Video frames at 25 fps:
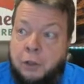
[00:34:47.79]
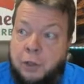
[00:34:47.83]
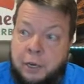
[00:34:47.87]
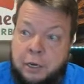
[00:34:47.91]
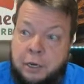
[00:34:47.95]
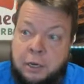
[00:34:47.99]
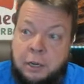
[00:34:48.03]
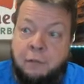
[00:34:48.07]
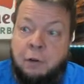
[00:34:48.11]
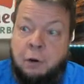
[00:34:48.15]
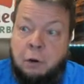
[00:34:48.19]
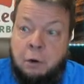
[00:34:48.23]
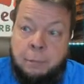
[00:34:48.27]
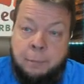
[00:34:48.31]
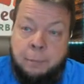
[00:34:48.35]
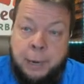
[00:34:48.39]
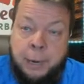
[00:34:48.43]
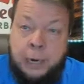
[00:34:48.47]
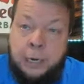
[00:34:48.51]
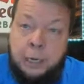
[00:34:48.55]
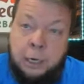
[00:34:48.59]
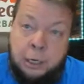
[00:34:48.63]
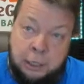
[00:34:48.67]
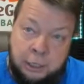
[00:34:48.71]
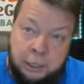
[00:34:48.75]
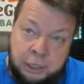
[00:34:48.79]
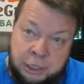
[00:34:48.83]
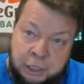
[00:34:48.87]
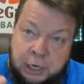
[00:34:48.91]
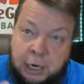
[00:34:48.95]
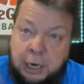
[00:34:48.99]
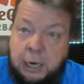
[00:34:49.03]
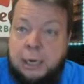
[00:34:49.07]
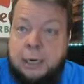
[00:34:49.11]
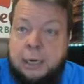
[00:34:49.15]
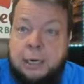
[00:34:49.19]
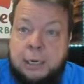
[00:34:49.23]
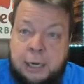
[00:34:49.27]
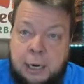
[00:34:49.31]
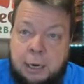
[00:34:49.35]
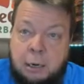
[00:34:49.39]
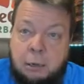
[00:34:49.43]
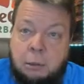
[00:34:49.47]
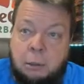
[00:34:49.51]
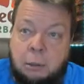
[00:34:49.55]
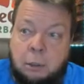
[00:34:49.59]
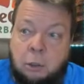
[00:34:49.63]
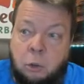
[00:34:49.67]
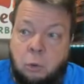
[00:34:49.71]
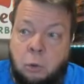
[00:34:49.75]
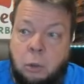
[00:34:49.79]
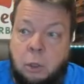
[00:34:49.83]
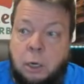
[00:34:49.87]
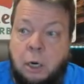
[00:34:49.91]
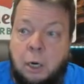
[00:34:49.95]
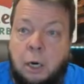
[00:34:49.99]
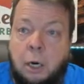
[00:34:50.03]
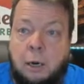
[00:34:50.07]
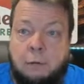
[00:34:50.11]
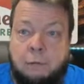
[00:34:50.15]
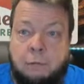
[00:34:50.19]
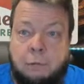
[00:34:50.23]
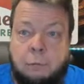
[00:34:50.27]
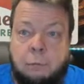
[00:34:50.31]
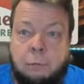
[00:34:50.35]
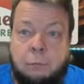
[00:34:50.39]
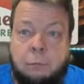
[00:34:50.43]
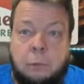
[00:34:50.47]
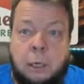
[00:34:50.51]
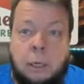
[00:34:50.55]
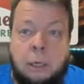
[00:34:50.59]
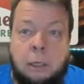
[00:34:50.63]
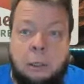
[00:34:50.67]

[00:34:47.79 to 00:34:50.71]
they give you Rehmannia to settle it down, to cool it off, right?